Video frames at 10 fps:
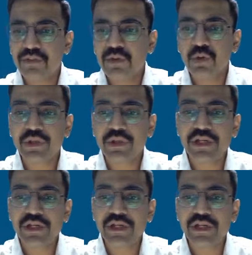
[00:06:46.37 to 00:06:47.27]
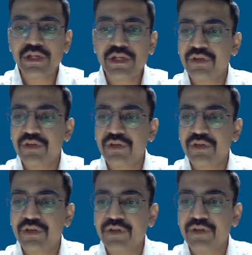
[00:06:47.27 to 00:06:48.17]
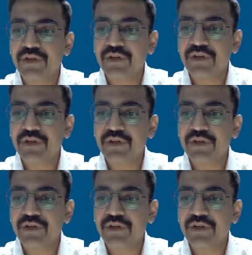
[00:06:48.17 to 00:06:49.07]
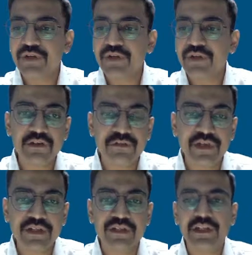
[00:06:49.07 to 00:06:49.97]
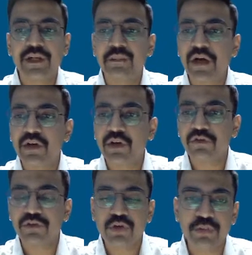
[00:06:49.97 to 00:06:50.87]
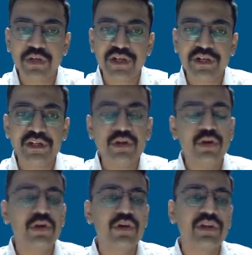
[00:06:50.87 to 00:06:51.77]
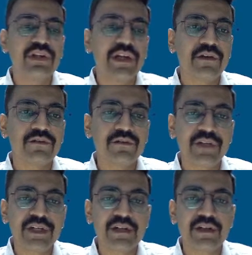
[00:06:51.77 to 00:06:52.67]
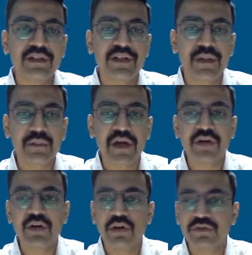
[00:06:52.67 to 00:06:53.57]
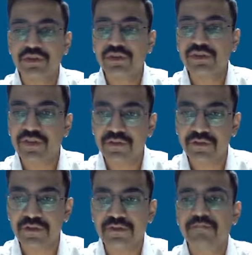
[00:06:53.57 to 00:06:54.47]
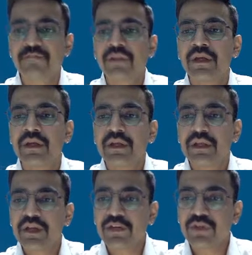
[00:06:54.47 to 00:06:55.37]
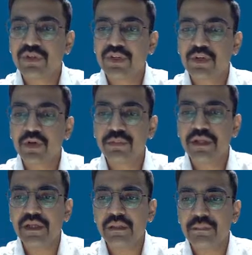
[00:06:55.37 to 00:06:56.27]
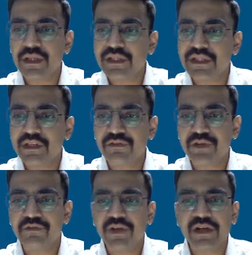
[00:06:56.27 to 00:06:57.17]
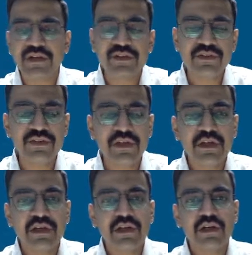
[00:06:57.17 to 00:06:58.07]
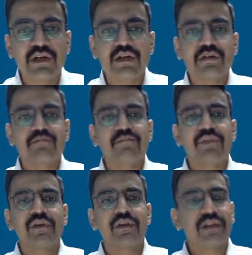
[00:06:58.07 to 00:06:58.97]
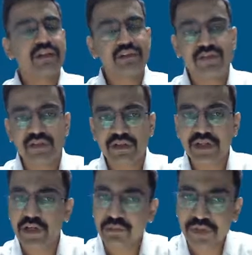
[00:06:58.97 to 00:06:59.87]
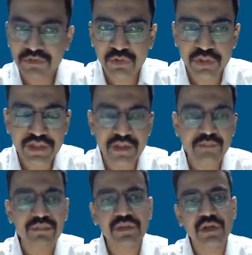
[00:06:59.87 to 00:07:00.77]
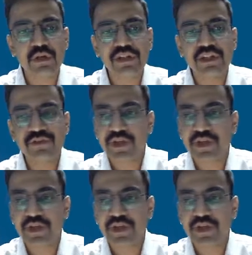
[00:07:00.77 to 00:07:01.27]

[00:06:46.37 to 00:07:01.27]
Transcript: look at the different factors that affect the demand of a commodity or that affect the demand of a service, right? So there could be many different factors. uh, Let us take a brief look at them. Now these